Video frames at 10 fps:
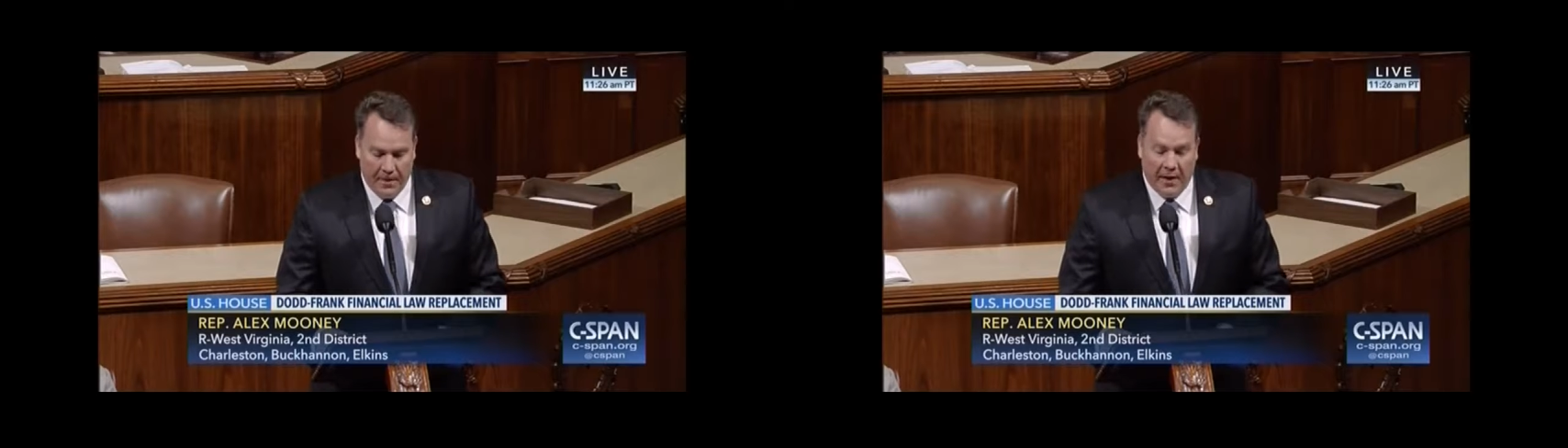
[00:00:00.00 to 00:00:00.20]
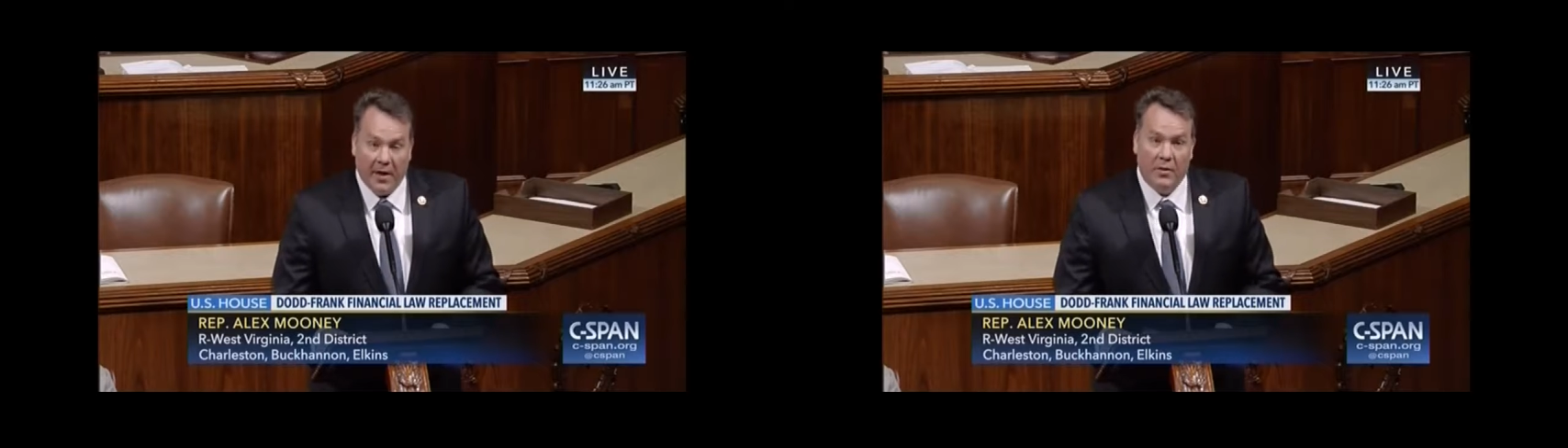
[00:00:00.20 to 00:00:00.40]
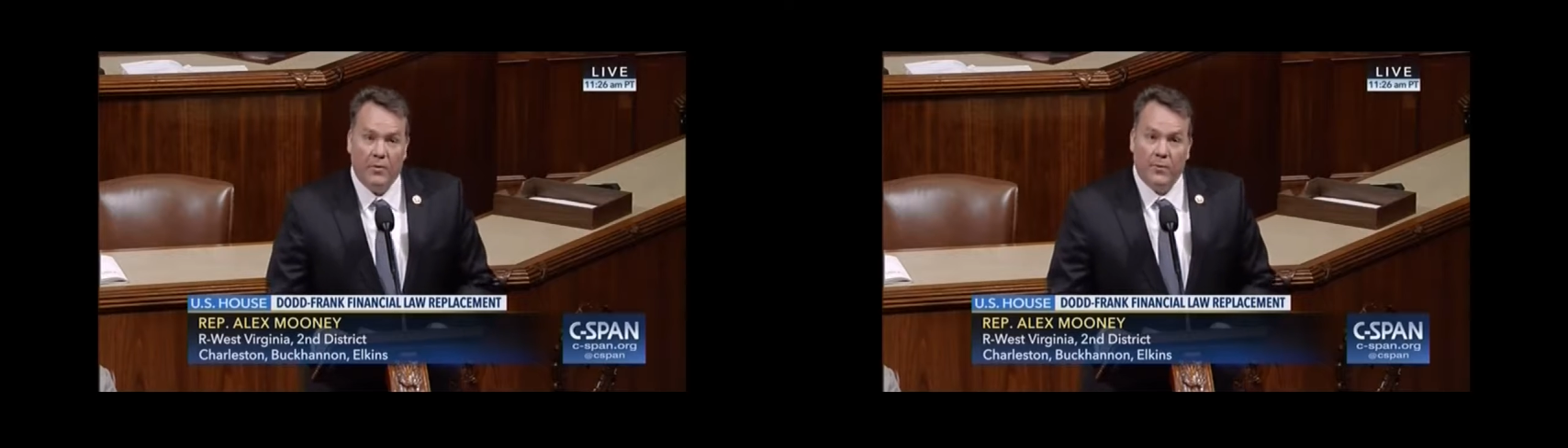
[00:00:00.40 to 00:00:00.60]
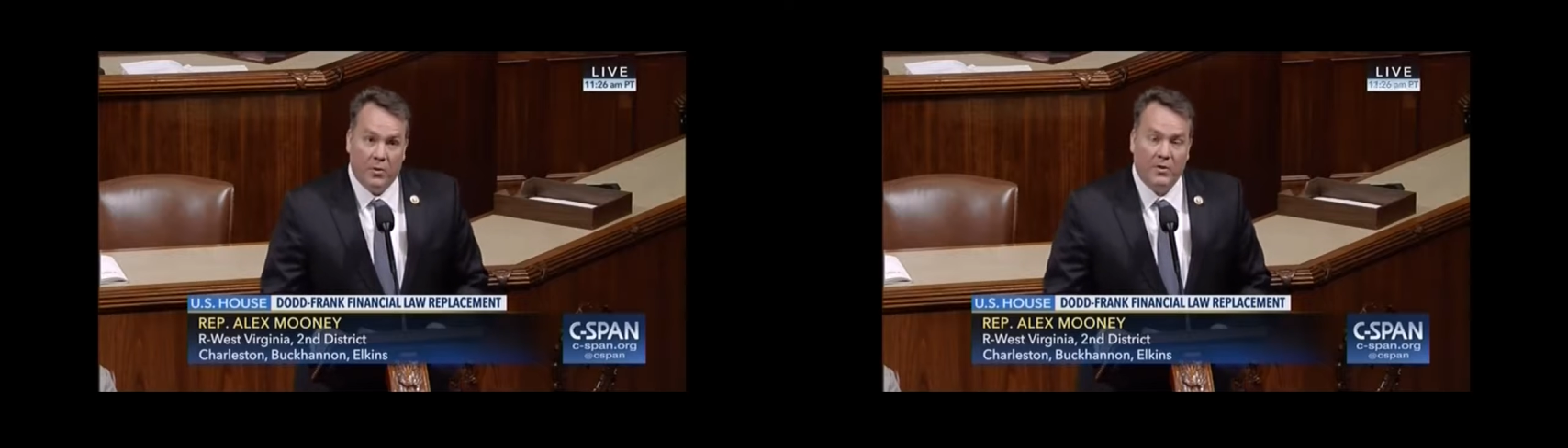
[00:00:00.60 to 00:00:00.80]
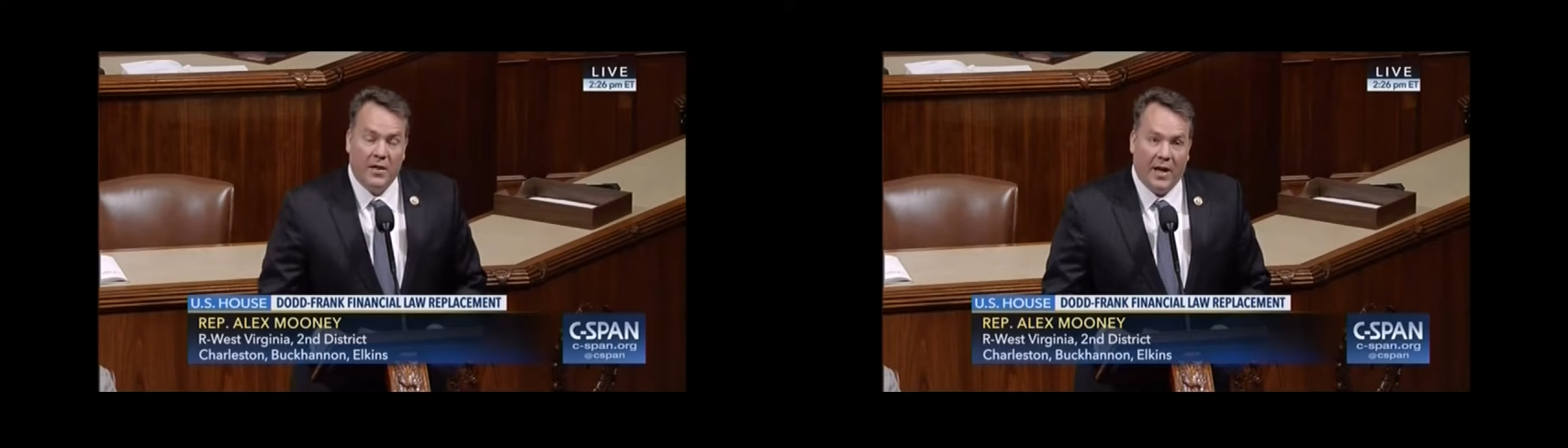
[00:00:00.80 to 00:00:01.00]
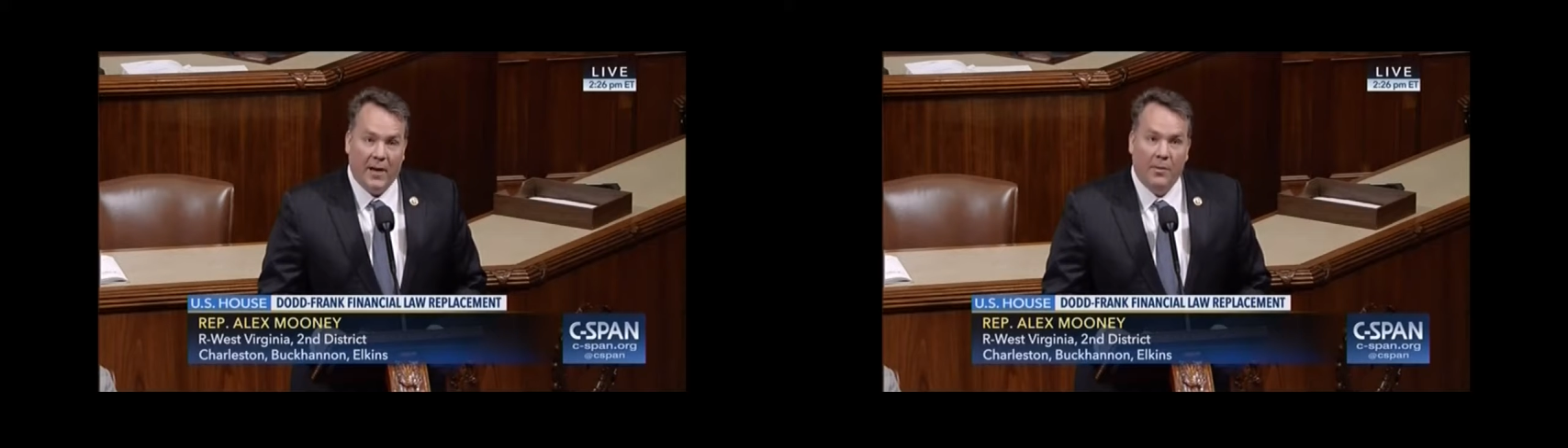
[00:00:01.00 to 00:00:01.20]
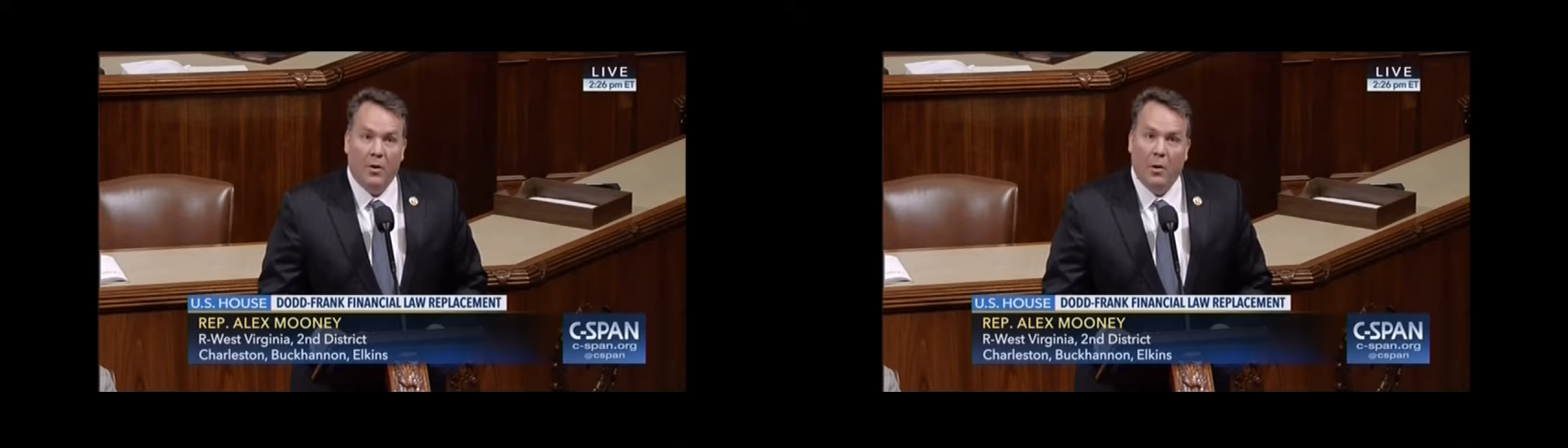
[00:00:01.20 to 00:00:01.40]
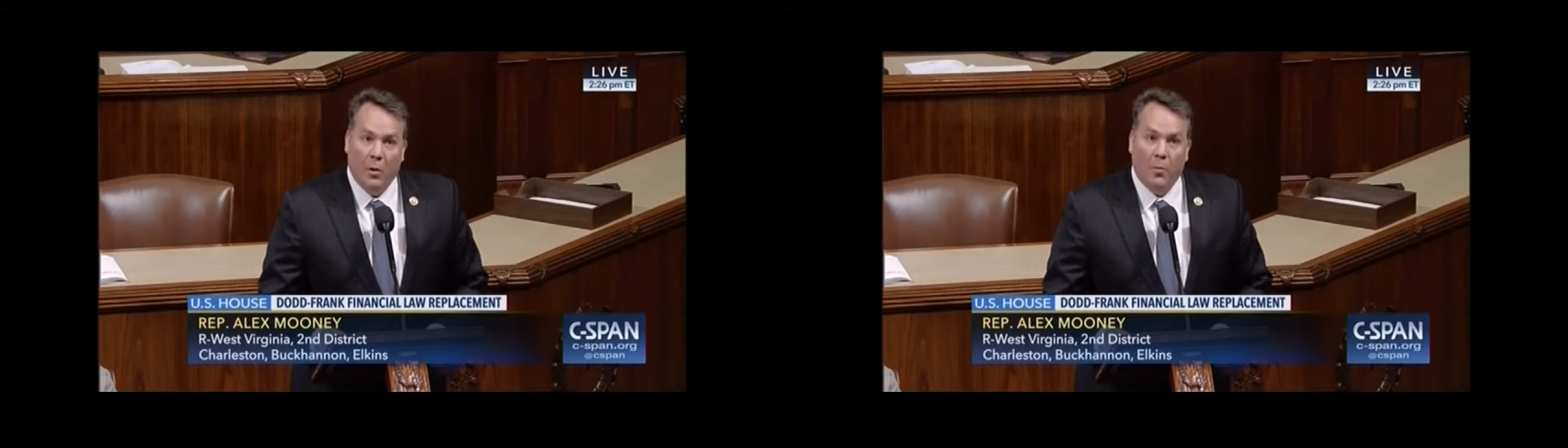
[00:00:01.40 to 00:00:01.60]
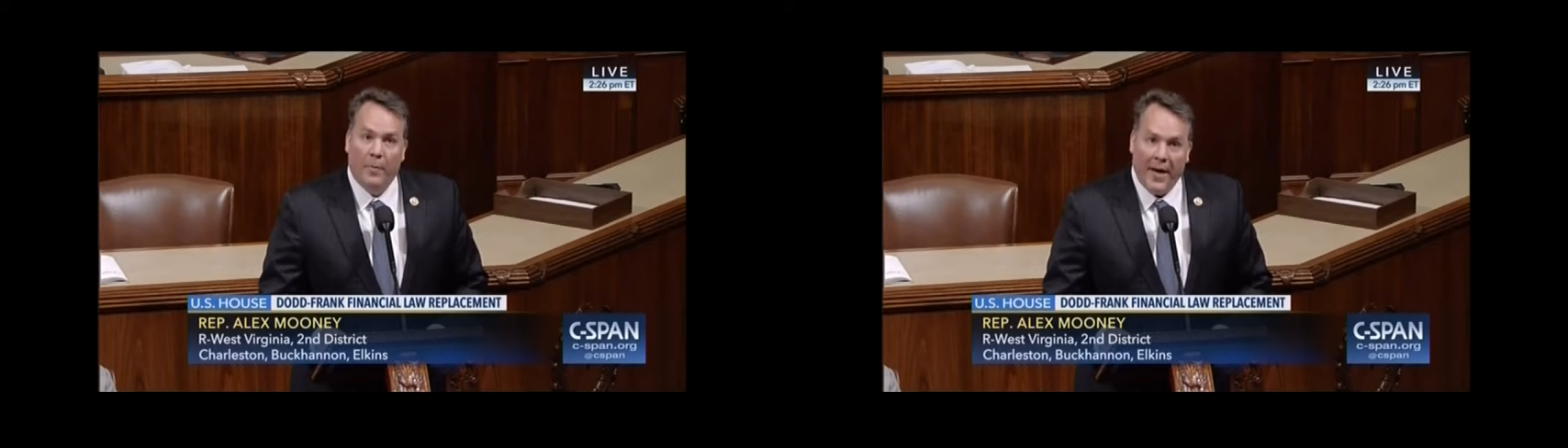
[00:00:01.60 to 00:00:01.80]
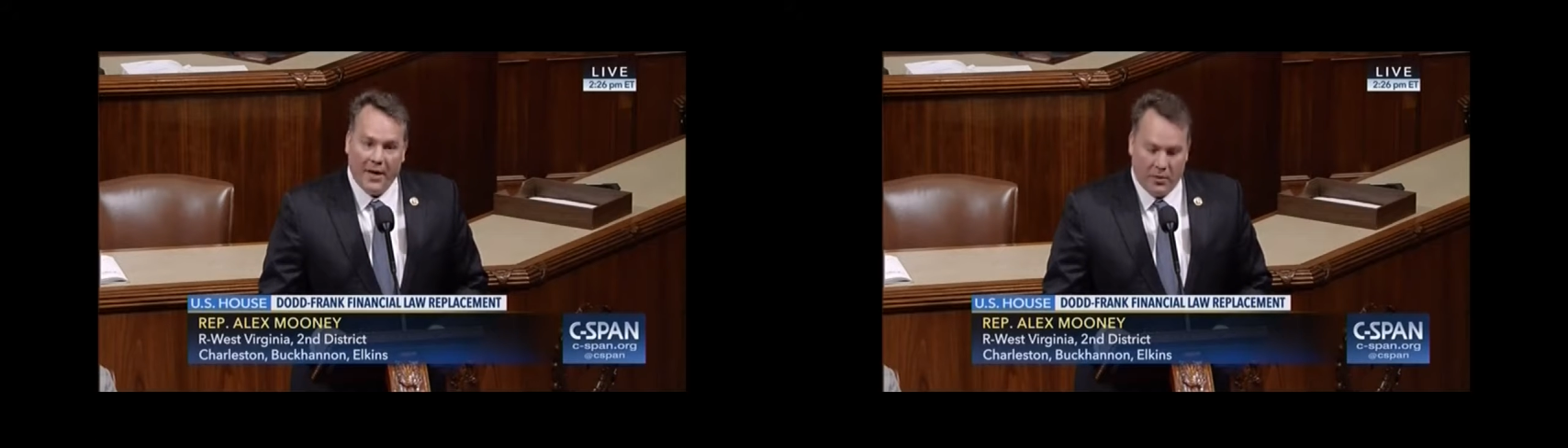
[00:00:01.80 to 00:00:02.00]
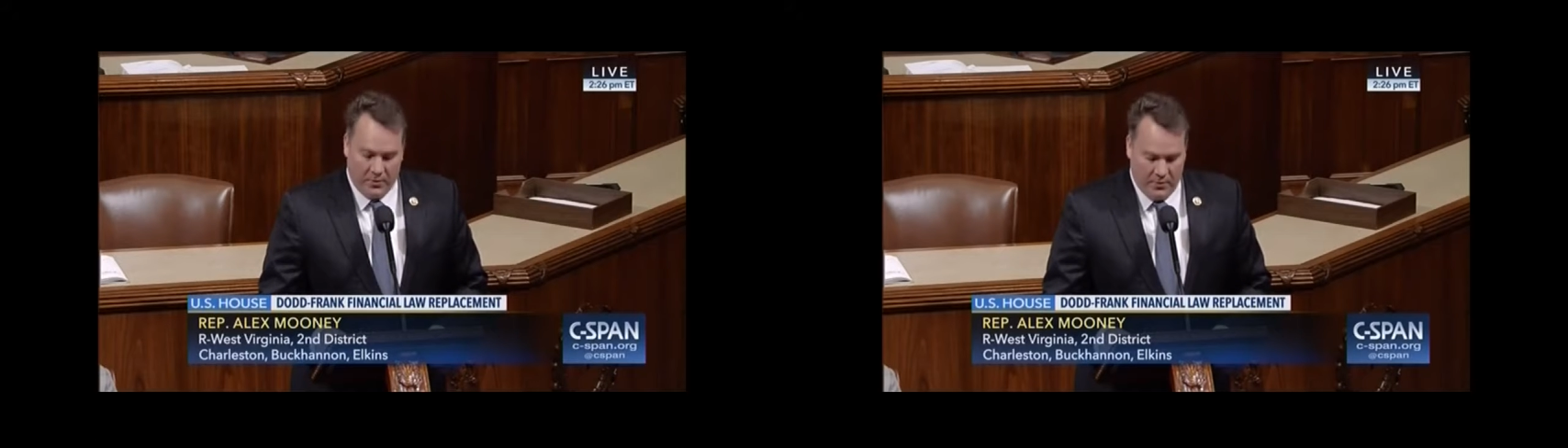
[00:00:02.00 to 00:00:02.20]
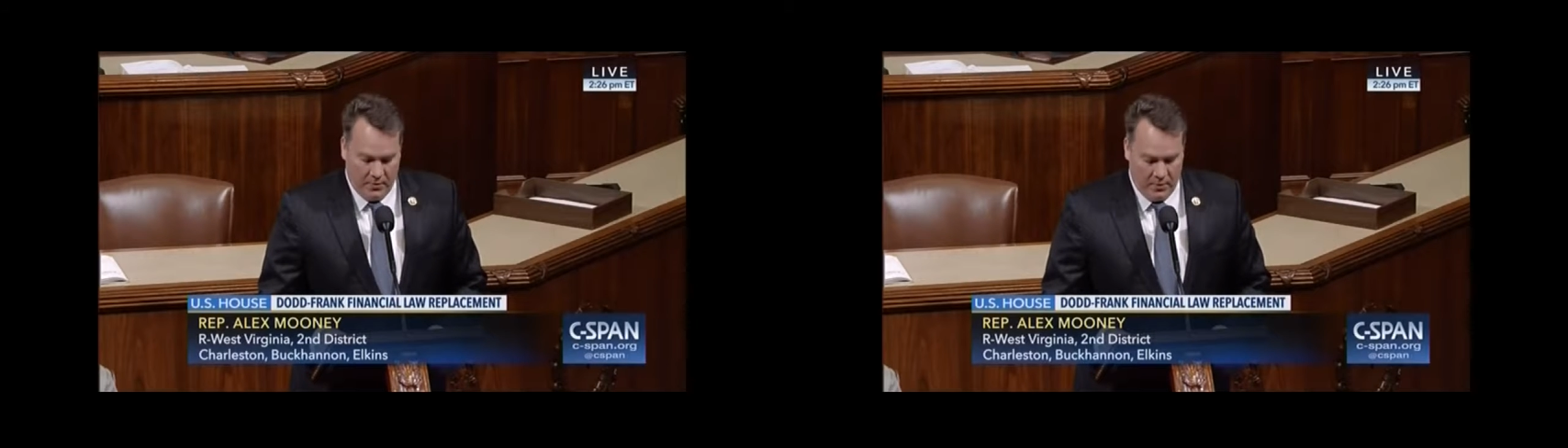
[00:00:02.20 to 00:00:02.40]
and first-time home buyers.